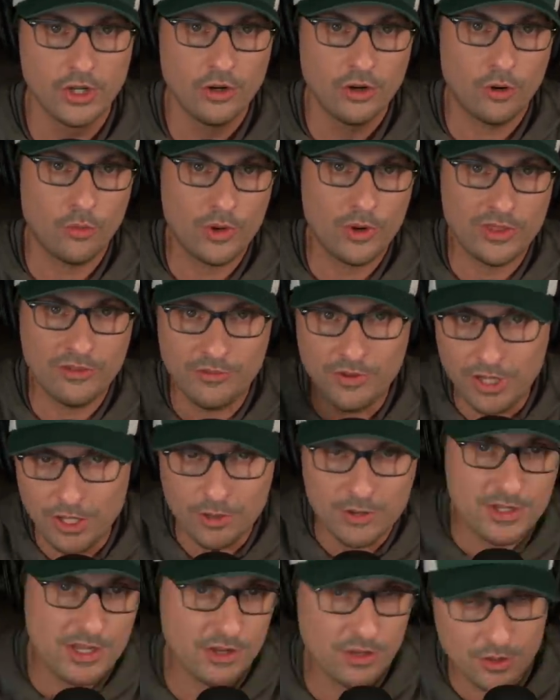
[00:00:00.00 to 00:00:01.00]
or when the
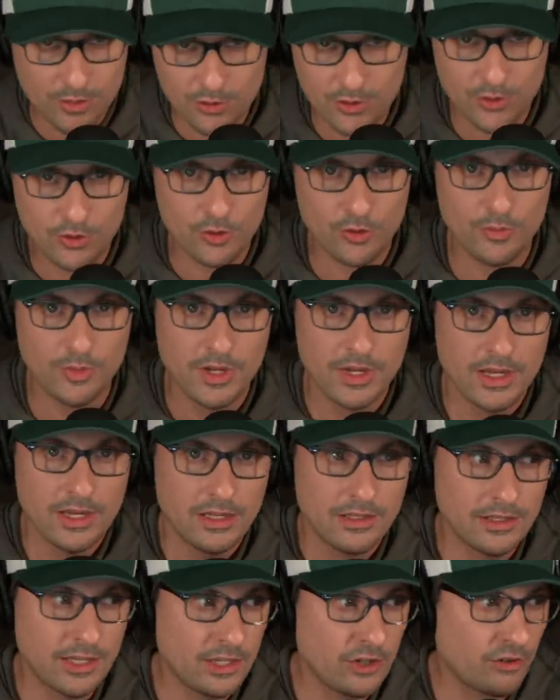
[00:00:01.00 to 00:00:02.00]
videos hit YouTube
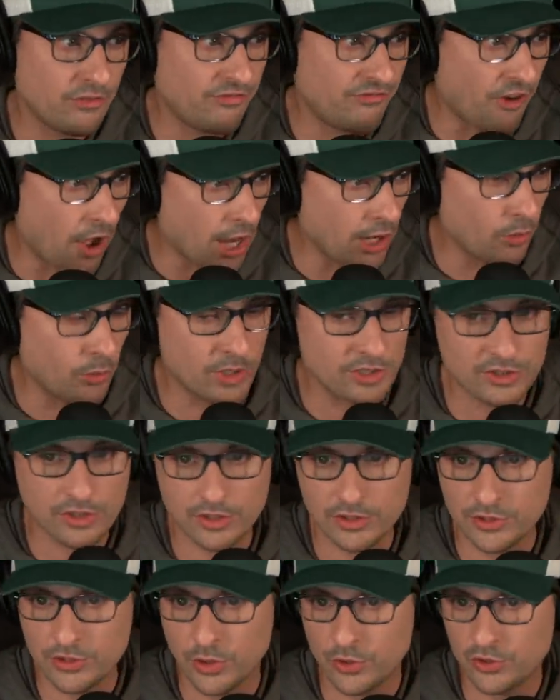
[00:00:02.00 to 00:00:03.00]
later, follow us
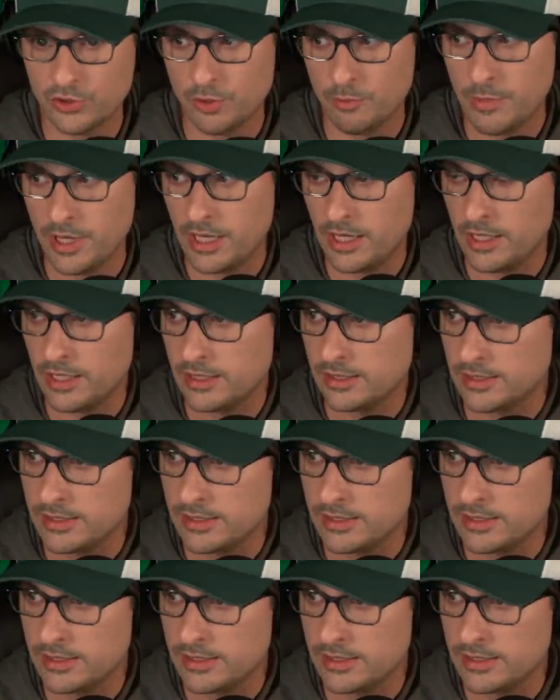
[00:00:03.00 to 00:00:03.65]
on social media,